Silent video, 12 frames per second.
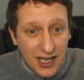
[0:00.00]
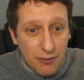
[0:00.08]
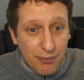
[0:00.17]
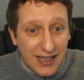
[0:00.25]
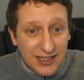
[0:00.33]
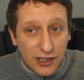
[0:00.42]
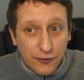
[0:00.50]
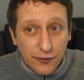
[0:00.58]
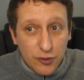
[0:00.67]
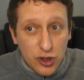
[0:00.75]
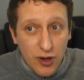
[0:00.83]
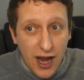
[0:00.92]
passing from
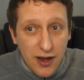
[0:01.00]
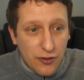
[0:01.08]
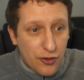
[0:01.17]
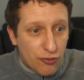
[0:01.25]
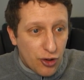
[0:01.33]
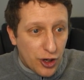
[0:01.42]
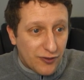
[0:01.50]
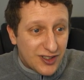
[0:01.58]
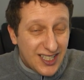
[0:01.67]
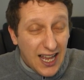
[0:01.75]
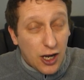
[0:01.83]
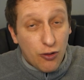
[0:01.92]
Trent, the run of
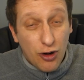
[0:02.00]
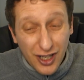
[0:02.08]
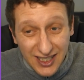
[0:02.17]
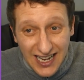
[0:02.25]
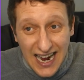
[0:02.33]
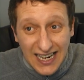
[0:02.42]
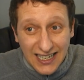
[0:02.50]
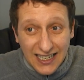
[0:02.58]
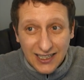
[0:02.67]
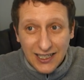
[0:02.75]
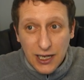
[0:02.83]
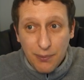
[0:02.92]
Salah on attack,
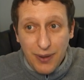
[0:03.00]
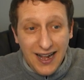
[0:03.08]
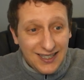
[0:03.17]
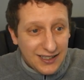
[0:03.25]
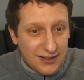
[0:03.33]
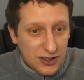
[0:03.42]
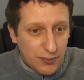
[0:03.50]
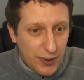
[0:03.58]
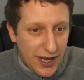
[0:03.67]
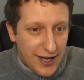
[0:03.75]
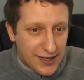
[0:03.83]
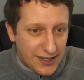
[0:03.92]
passing to
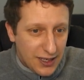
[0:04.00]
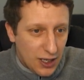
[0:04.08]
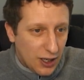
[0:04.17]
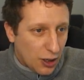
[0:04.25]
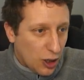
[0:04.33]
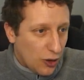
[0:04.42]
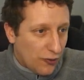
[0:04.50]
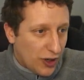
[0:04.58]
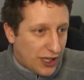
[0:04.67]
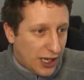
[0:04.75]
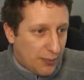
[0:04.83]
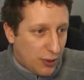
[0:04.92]
space, lovely
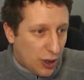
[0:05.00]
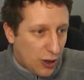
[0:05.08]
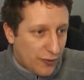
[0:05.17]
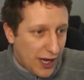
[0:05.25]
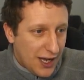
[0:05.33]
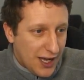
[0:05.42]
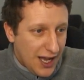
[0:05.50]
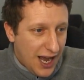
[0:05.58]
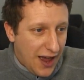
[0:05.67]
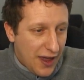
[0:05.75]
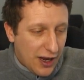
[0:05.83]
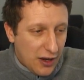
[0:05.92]
clip over.
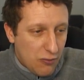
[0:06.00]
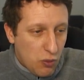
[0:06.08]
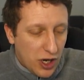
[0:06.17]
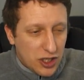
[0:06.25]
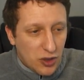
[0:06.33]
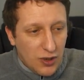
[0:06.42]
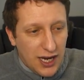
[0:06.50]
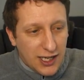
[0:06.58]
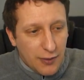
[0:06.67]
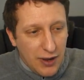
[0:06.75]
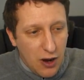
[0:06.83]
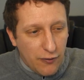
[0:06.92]
And then what you do like
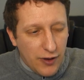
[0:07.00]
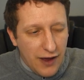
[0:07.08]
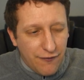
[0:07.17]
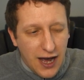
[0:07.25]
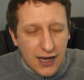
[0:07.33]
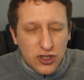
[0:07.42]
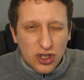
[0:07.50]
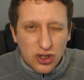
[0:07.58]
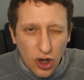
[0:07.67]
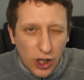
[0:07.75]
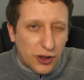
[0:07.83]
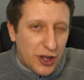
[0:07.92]
about an F9, just
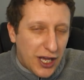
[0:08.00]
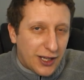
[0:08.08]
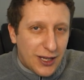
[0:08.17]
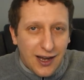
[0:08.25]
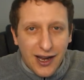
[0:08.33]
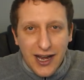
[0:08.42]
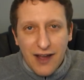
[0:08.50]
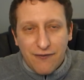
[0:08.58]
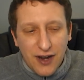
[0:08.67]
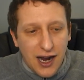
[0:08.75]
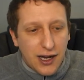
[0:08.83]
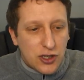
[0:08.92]
don't think that an
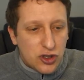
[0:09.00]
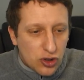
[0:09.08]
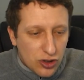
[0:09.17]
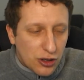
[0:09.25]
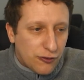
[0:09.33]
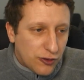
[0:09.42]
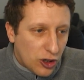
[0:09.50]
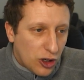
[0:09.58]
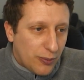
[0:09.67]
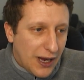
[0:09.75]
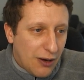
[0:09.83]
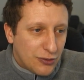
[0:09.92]
F9 is just going to float
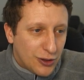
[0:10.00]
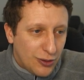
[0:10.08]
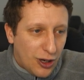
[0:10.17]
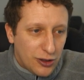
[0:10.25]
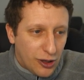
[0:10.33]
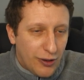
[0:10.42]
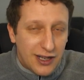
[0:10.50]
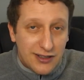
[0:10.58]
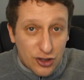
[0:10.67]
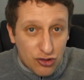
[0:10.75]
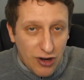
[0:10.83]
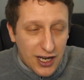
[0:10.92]
about and do not. It's a
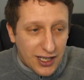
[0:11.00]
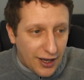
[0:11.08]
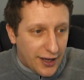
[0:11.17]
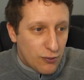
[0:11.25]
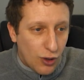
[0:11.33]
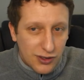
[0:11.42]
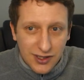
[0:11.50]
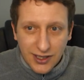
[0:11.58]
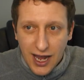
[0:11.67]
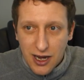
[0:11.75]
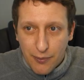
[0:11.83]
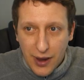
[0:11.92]
striker. He wants to
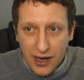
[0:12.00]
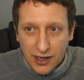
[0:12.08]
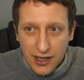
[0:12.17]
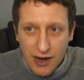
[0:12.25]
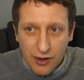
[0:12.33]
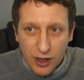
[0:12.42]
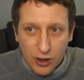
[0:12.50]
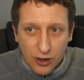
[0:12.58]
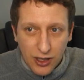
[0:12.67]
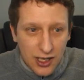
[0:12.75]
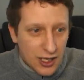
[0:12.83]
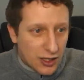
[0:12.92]
get in the penalty area. Look,
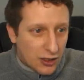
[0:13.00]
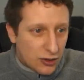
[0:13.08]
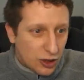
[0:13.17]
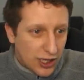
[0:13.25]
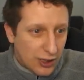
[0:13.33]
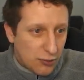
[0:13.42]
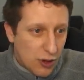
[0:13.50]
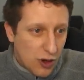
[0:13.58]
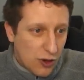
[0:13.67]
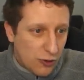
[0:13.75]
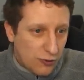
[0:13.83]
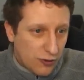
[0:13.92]
good little
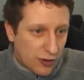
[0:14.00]
move,